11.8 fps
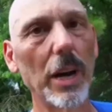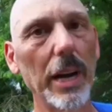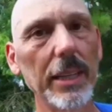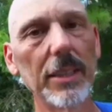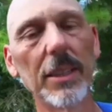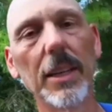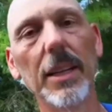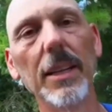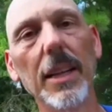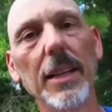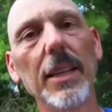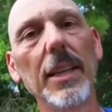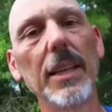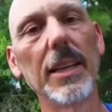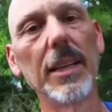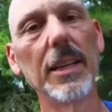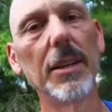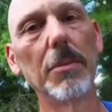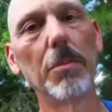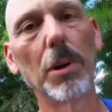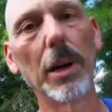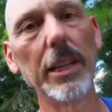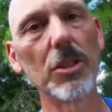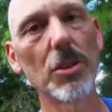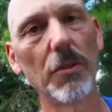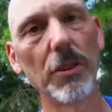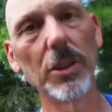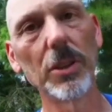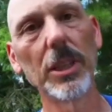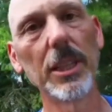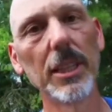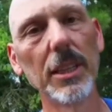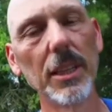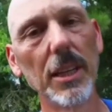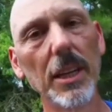right and that the brakes feel good,